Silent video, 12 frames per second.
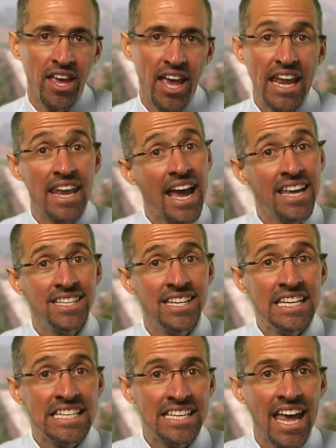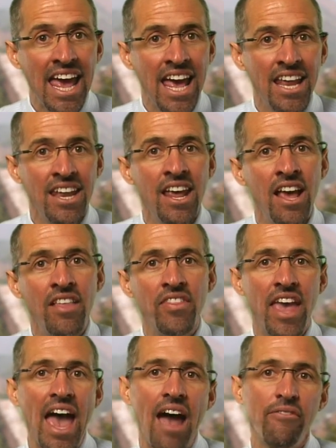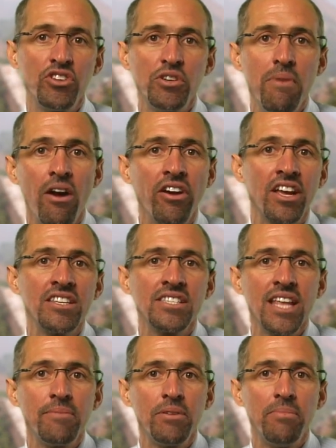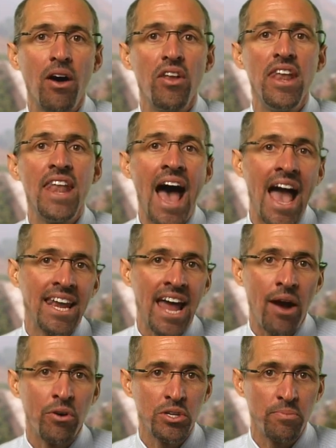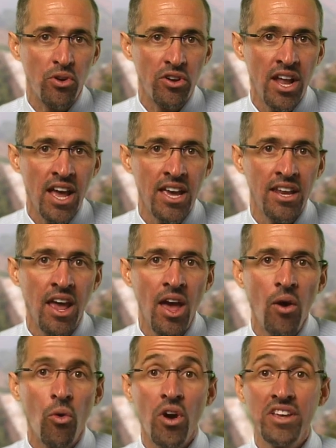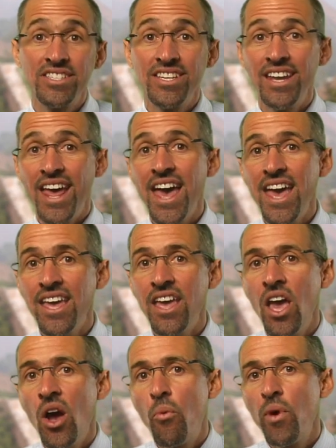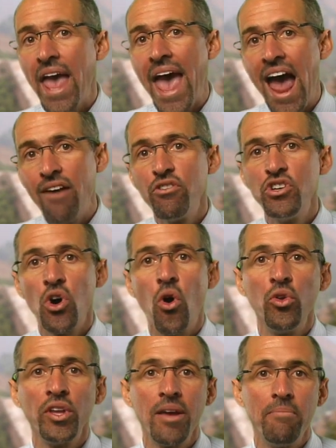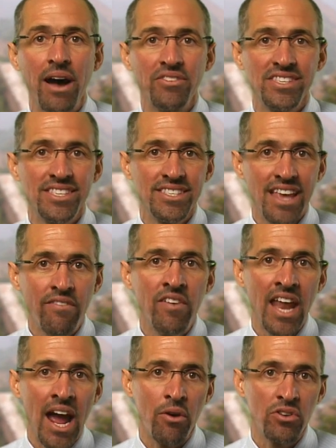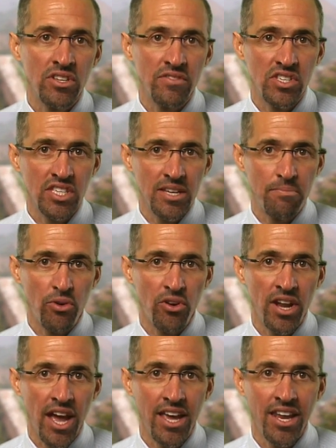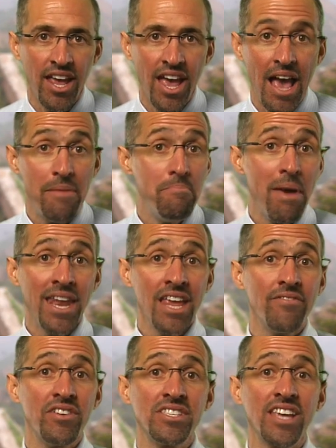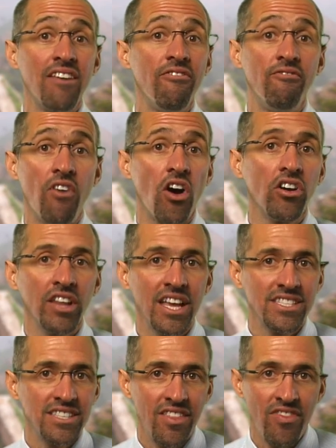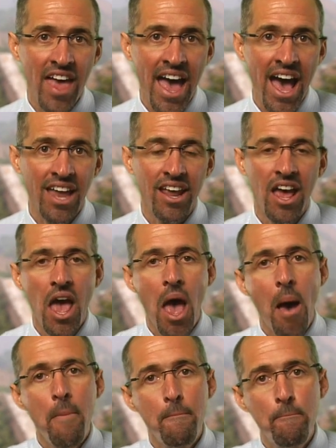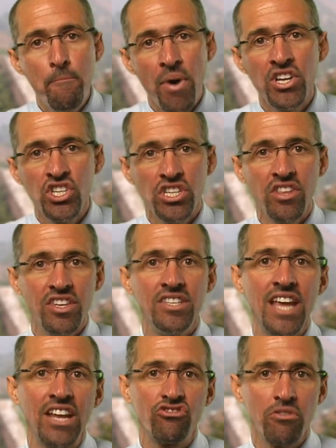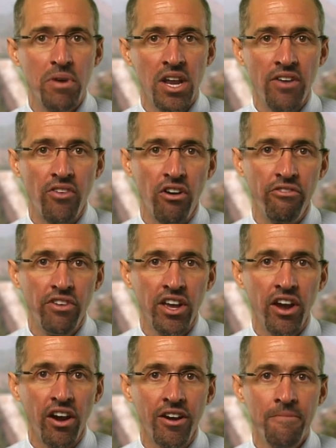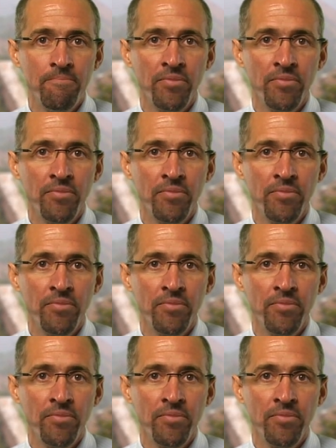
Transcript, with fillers: In nineteen ten, the average American slept about nine hours per night, whereas today, we average only about seven hours of sleep per night, and many of us get far less than that, much to the detriment of our vigor.